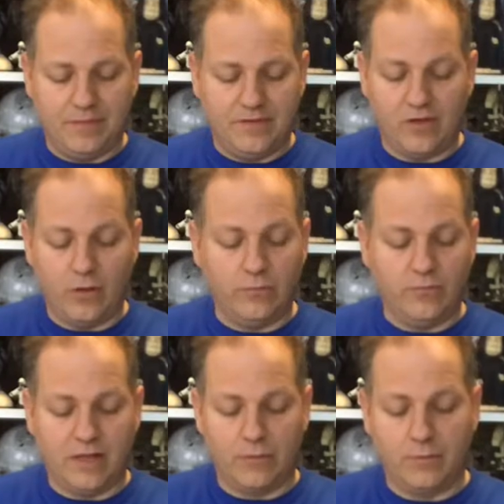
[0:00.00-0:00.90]
So
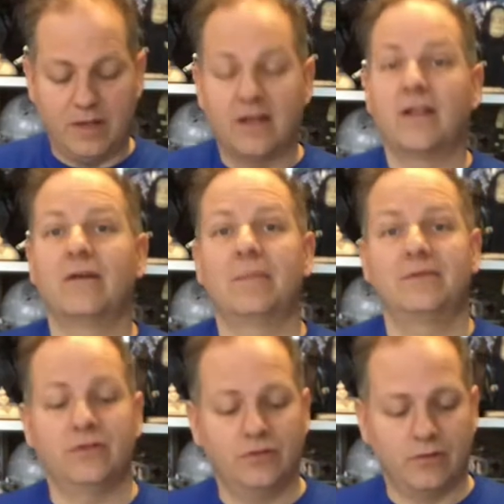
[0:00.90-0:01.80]
there will be another
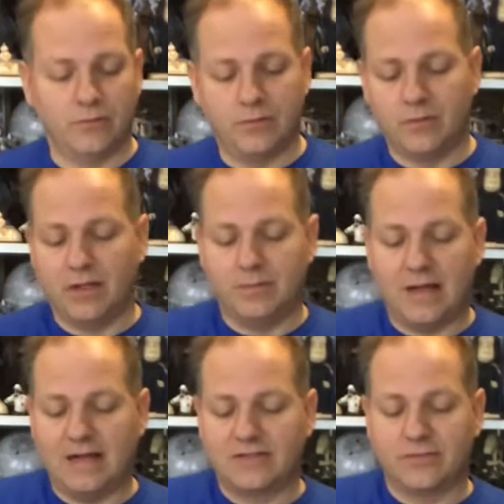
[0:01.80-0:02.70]
episode where we will
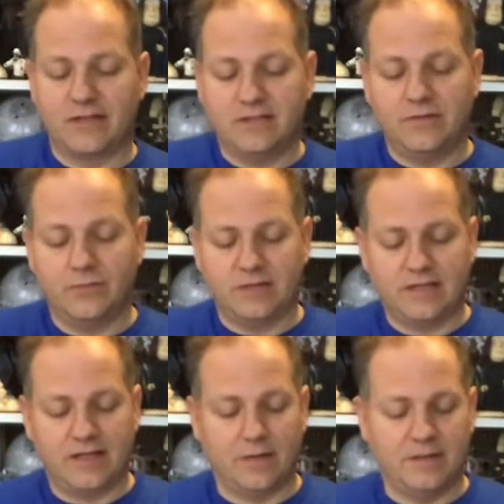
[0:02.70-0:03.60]
unbox the rest of it once
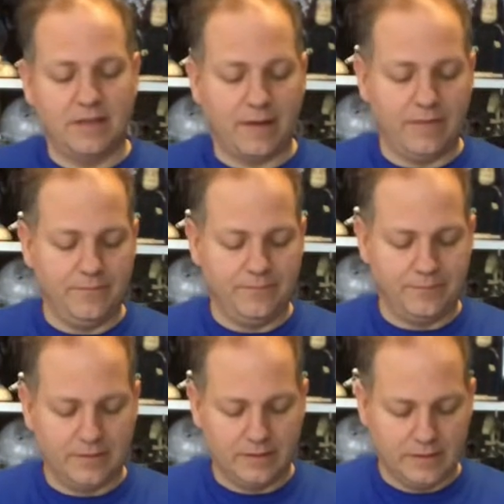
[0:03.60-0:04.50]
they come in the mail.
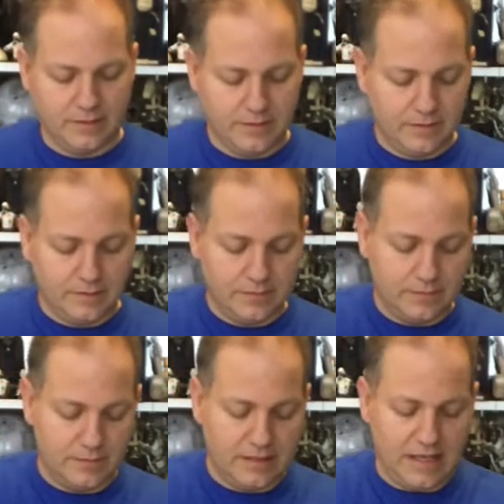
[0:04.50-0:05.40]

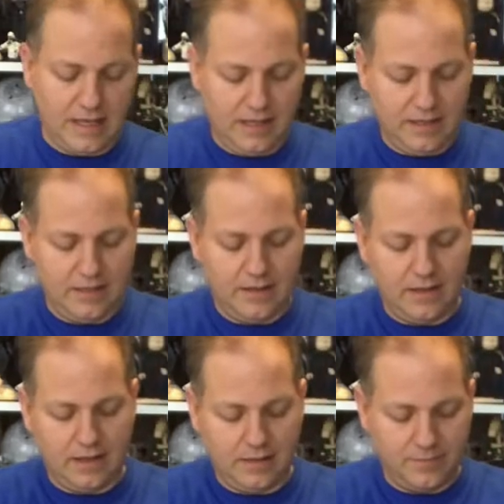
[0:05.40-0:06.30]
Okay,
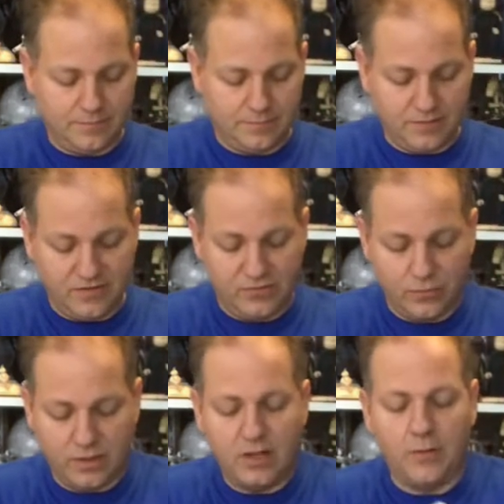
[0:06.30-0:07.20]
this
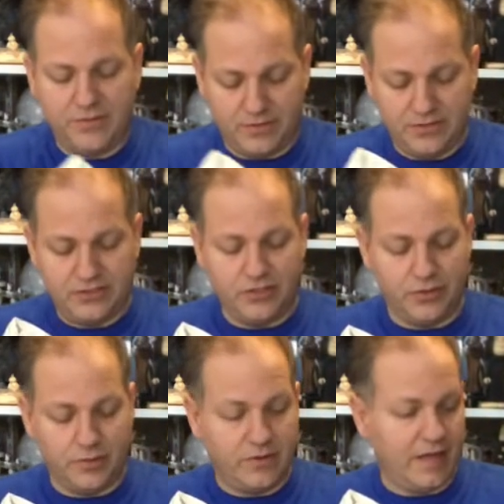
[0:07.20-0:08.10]
one. Oh, there is
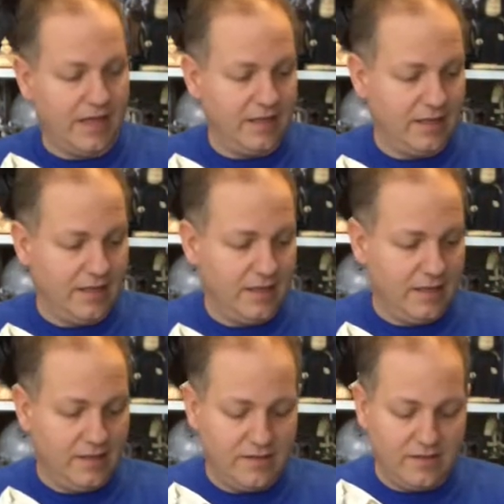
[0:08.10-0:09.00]
two. Okay,
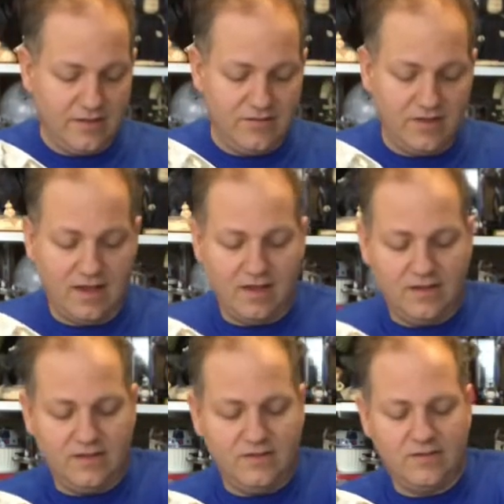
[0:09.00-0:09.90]
this
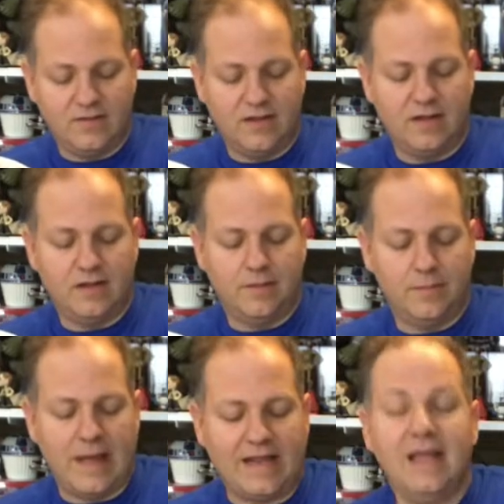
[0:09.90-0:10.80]
is
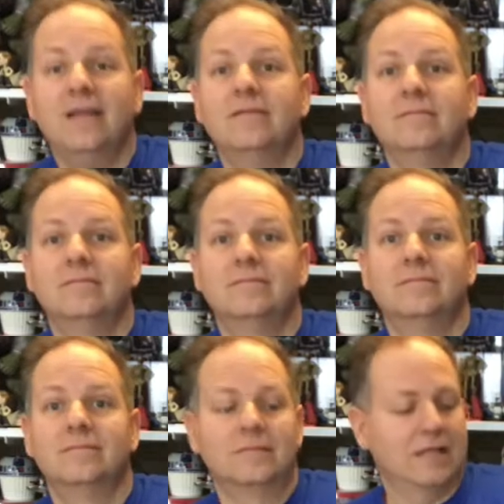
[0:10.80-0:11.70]
Beckett
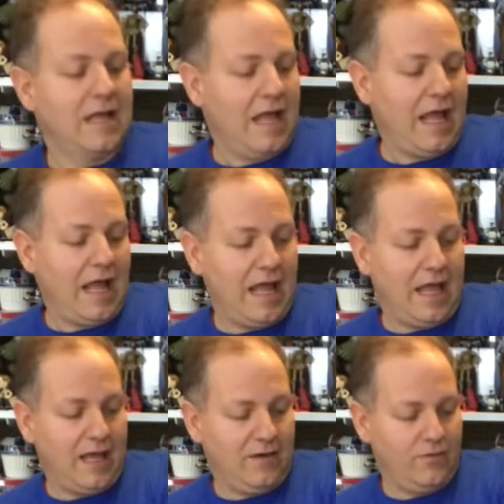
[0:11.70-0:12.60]

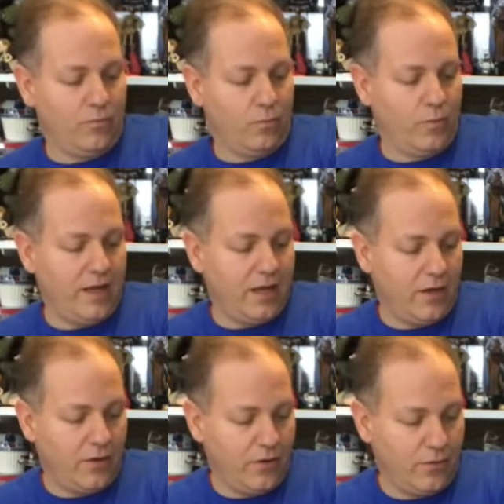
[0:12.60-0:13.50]
and
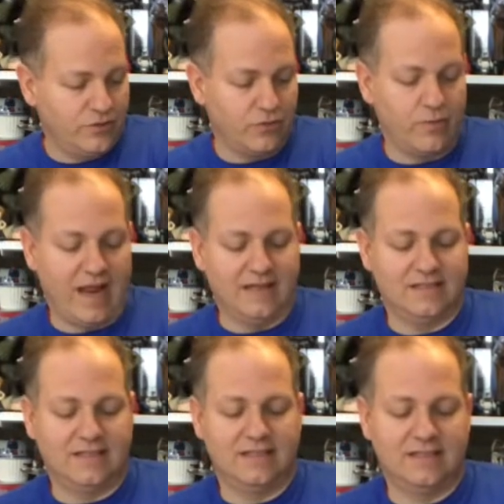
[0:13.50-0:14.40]
Rio Durant.